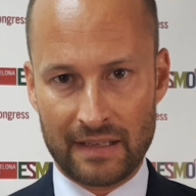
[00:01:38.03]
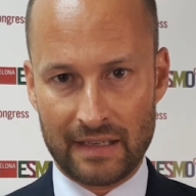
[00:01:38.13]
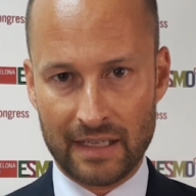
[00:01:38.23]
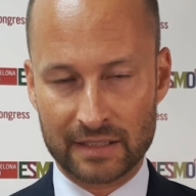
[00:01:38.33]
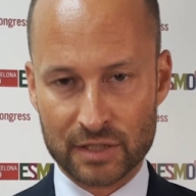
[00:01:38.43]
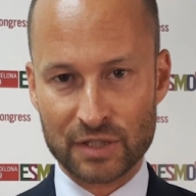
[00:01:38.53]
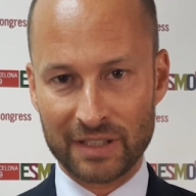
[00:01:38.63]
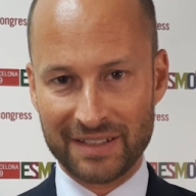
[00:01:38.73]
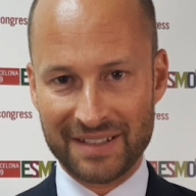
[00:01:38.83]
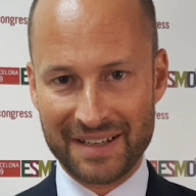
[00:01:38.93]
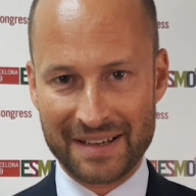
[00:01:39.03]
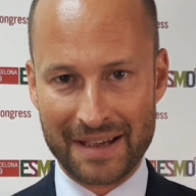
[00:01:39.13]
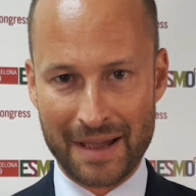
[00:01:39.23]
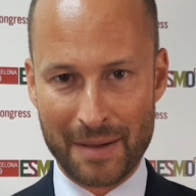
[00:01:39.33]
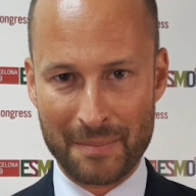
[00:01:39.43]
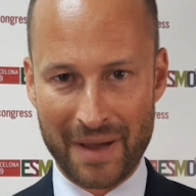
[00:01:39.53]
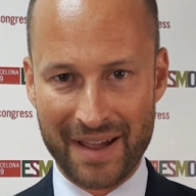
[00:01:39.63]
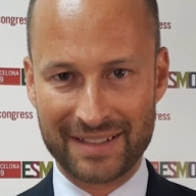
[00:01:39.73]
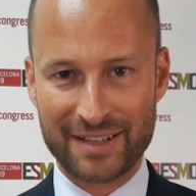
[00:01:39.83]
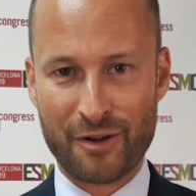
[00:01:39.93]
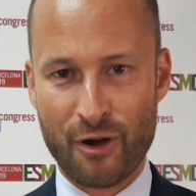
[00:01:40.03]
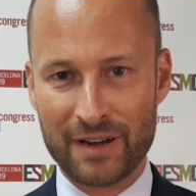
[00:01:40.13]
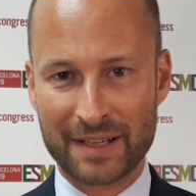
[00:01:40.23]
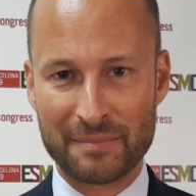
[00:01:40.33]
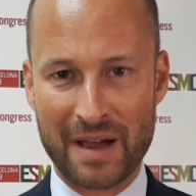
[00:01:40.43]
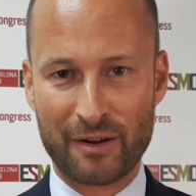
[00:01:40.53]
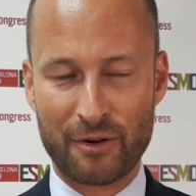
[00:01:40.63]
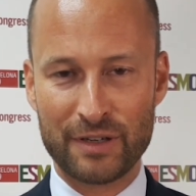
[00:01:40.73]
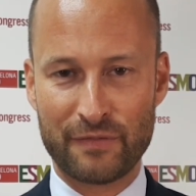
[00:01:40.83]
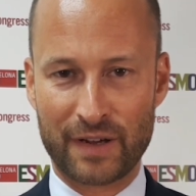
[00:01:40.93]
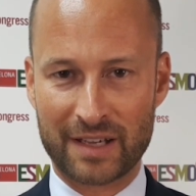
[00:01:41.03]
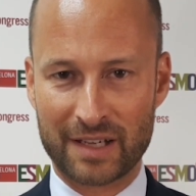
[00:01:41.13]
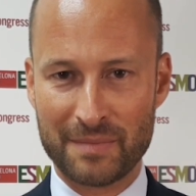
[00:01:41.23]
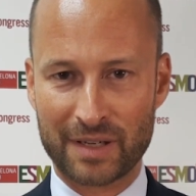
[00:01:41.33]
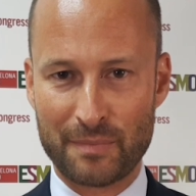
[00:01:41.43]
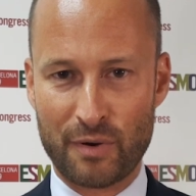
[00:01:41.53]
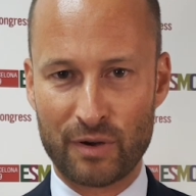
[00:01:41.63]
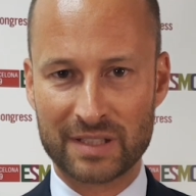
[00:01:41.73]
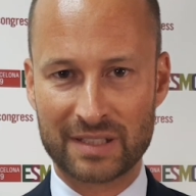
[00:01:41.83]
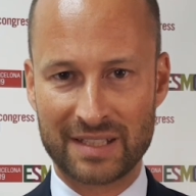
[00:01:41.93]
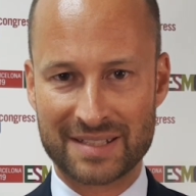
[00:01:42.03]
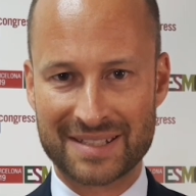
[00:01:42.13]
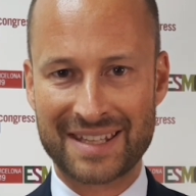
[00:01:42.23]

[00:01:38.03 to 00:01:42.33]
Additionally, my dear colleague Marc-Oliver Grimm reported his